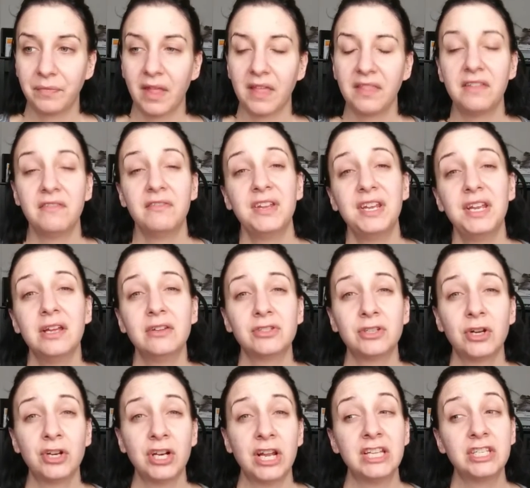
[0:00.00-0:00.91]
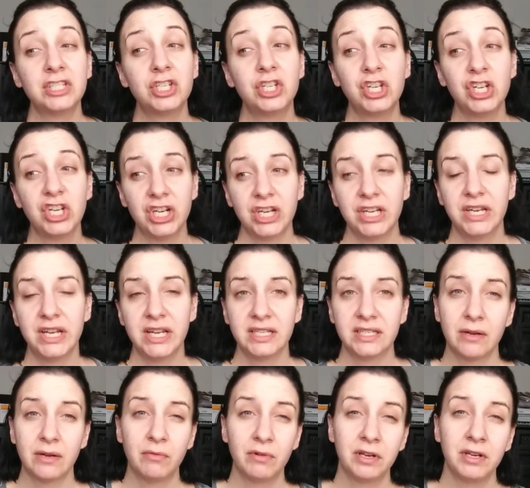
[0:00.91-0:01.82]
the videos aren't as good as
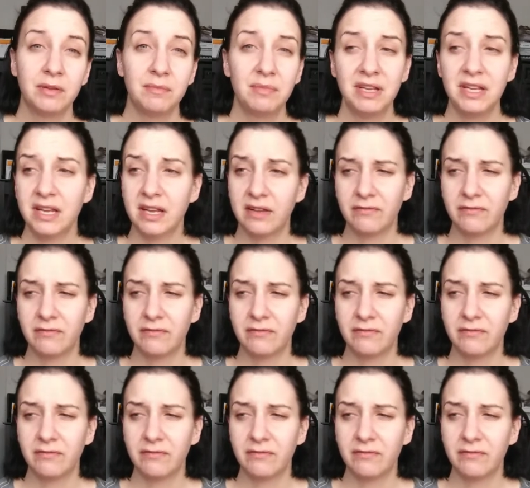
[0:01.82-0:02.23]
I wanted to be,